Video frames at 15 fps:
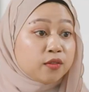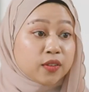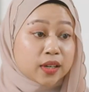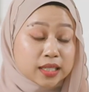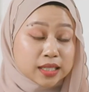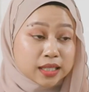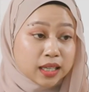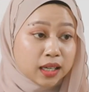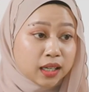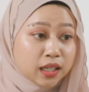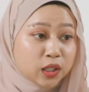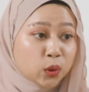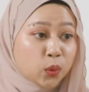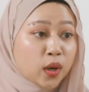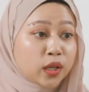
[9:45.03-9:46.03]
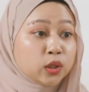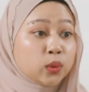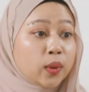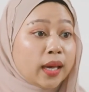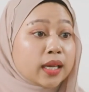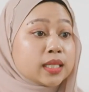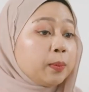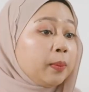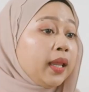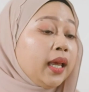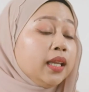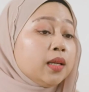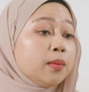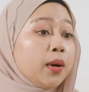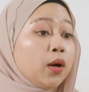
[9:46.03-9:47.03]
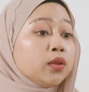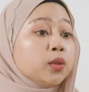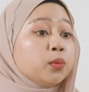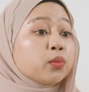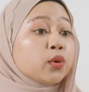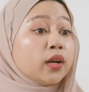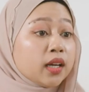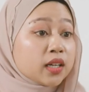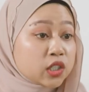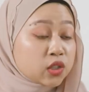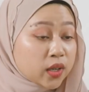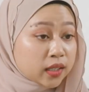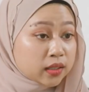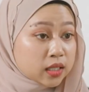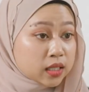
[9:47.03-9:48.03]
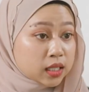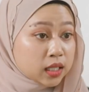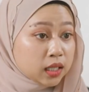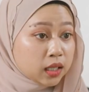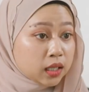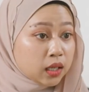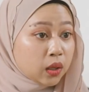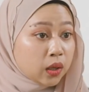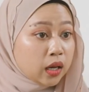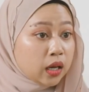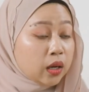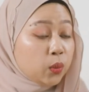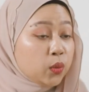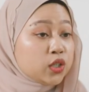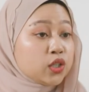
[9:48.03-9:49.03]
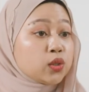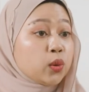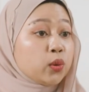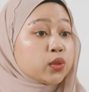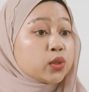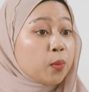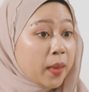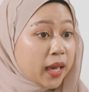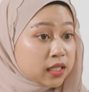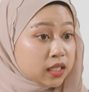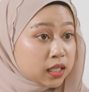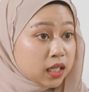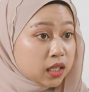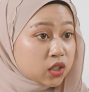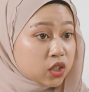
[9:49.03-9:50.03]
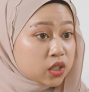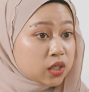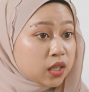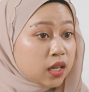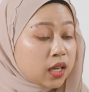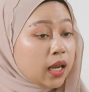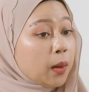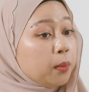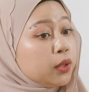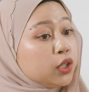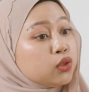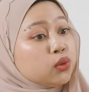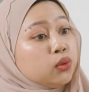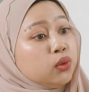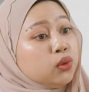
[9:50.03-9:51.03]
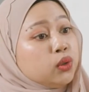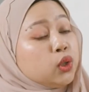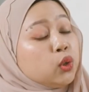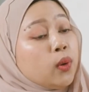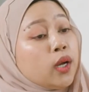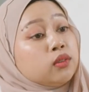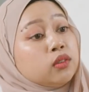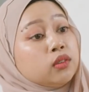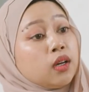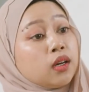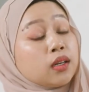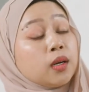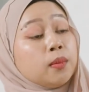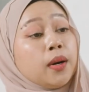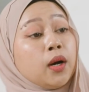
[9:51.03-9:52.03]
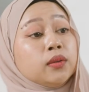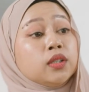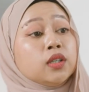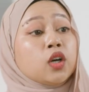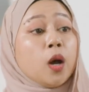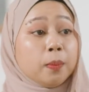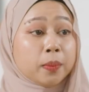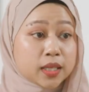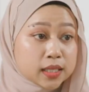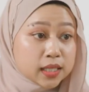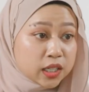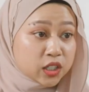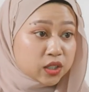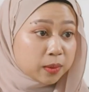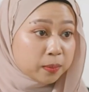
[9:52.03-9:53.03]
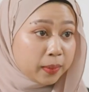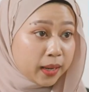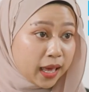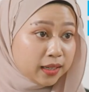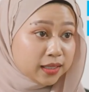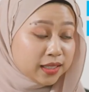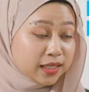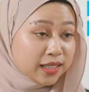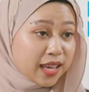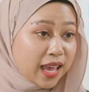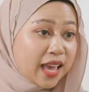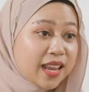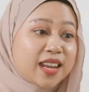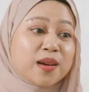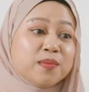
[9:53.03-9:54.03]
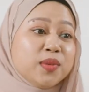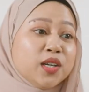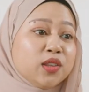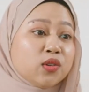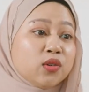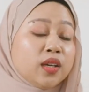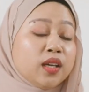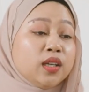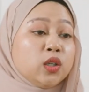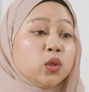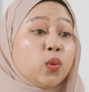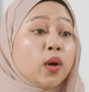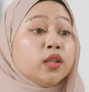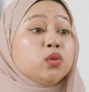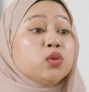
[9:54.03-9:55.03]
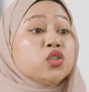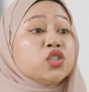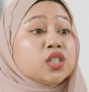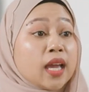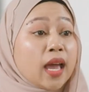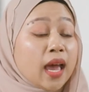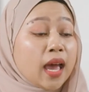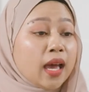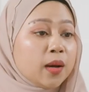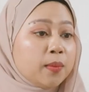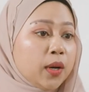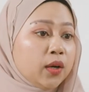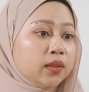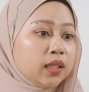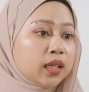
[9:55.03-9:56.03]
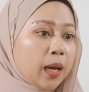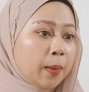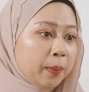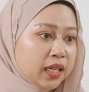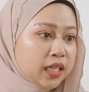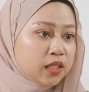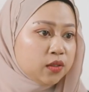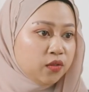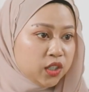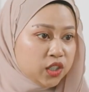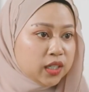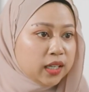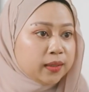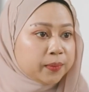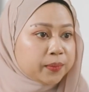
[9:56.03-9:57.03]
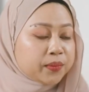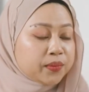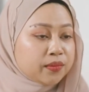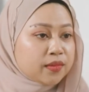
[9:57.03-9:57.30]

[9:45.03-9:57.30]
Firstly, you want to explain about the product strategy, uh, which is also stitch. Number two, you want to talk about the compensation plan. And number three, you want to share about the company's vision.